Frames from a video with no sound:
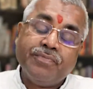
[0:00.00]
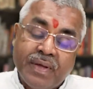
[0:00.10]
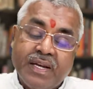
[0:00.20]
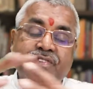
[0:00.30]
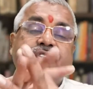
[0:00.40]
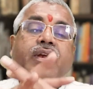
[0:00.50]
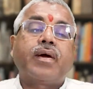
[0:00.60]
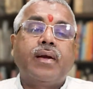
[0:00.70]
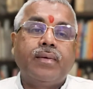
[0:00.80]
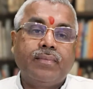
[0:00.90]
will
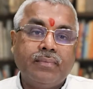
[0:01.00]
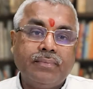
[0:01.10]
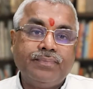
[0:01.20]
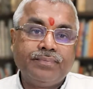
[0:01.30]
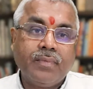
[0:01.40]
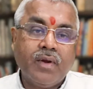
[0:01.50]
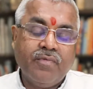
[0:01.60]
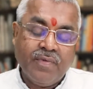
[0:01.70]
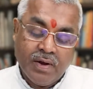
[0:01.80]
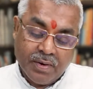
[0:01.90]
struggle,
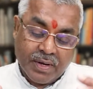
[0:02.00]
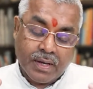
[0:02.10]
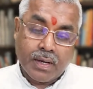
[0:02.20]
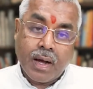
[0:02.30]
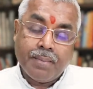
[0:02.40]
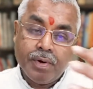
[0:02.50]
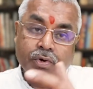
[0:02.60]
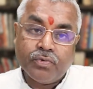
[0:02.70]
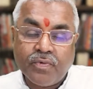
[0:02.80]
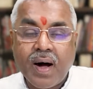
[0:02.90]
will come
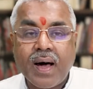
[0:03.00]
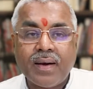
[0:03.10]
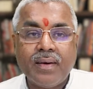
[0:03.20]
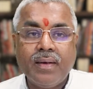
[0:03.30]
into war.